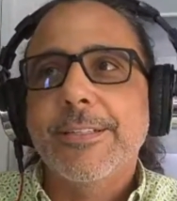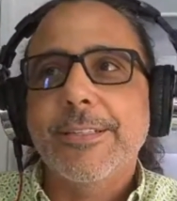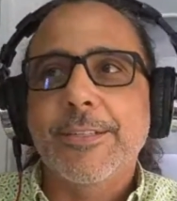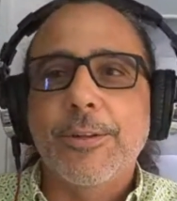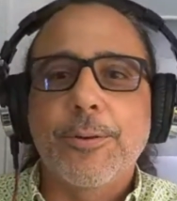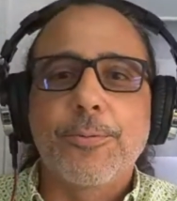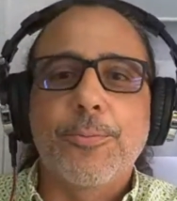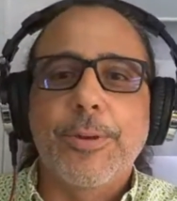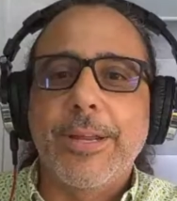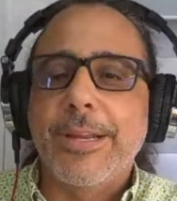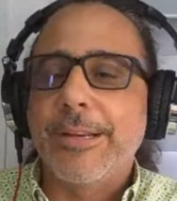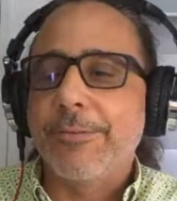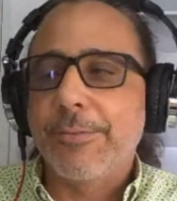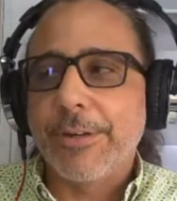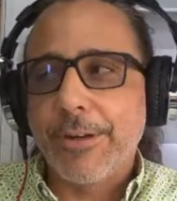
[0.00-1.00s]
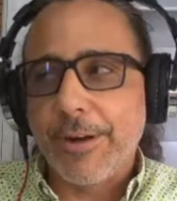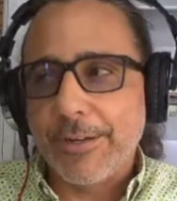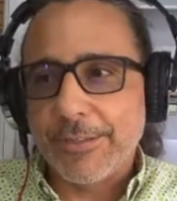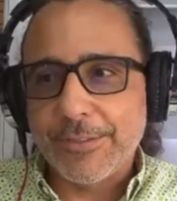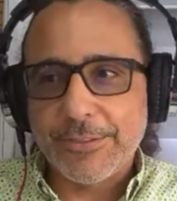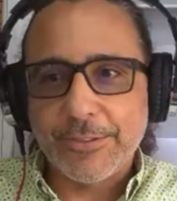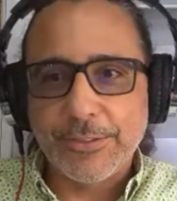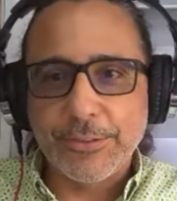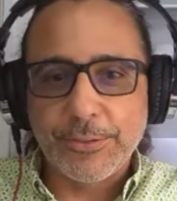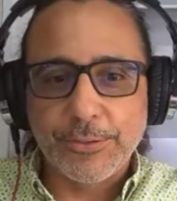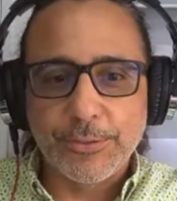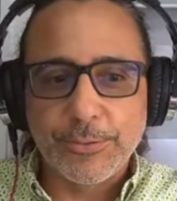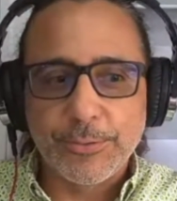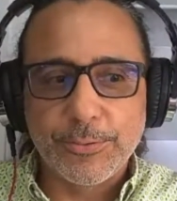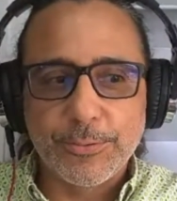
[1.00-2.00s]
in regards
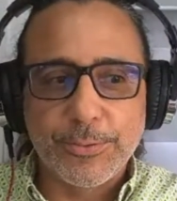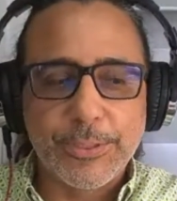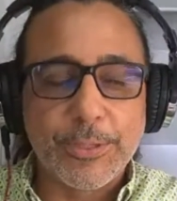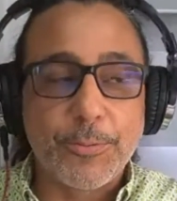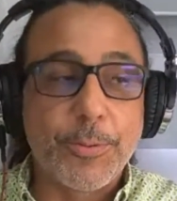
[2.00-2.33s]
to,